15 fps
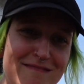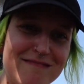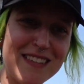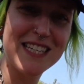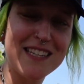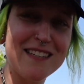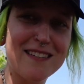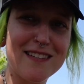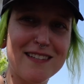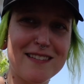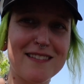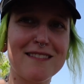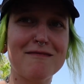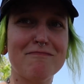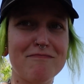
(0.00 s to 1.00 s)
This
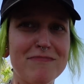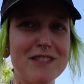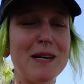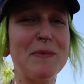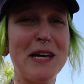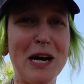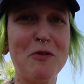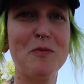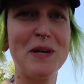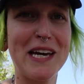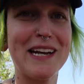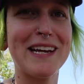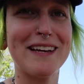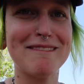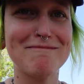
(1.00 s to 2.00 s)
is something I will be
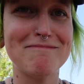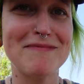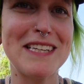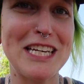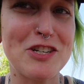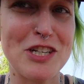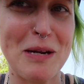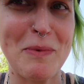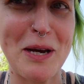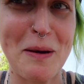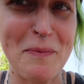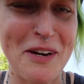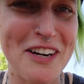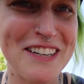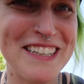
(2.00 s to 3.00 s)
getting each time I come
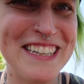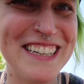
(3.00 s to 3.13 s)
here.